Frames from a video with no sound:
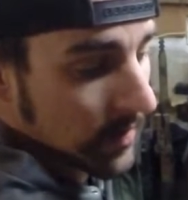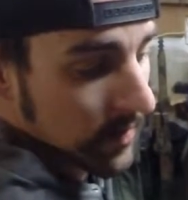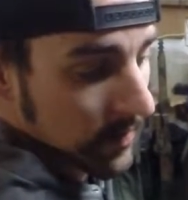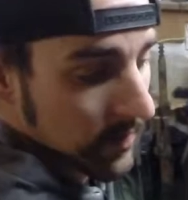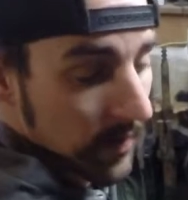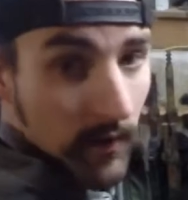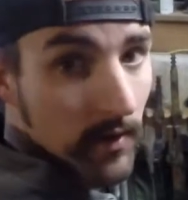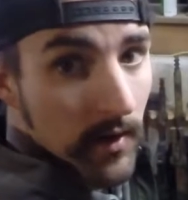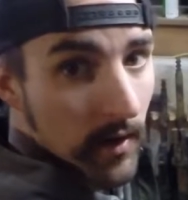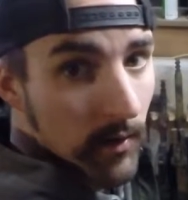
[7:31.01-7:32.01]
because I
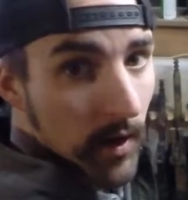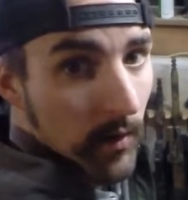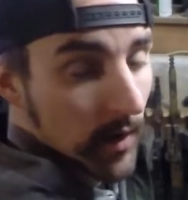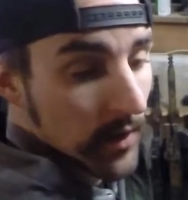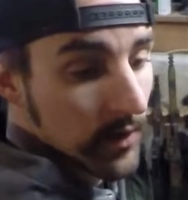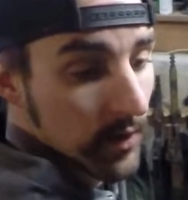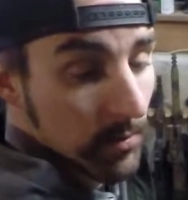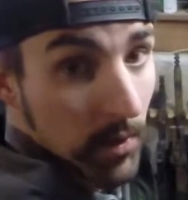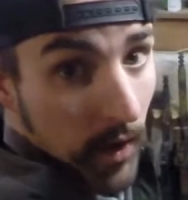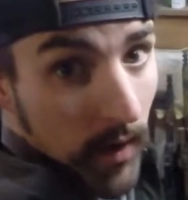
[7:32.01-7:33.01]
really don't want one to
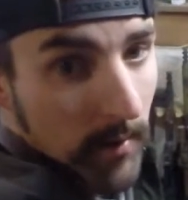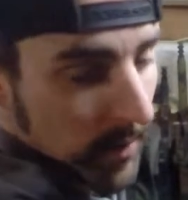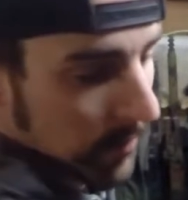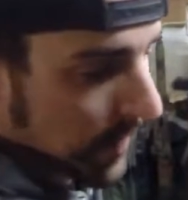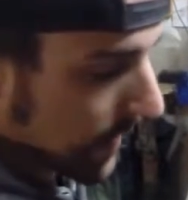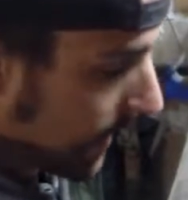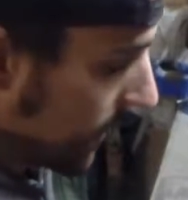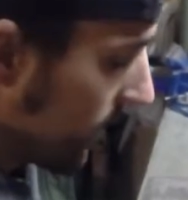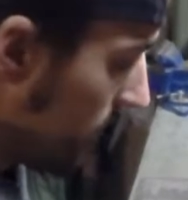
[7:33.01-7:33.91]
blow up in my gun,